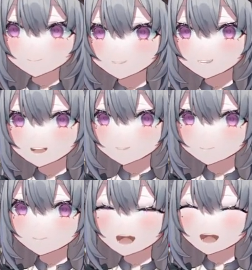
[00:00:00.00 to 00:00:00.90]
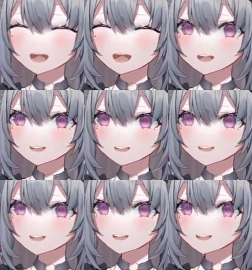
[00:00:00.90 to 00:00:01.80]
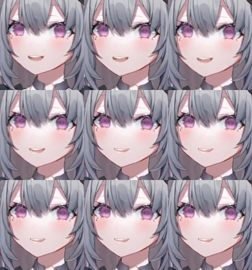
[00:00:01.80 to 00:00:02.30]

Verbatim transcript: I'm turning it away. I'm inspired.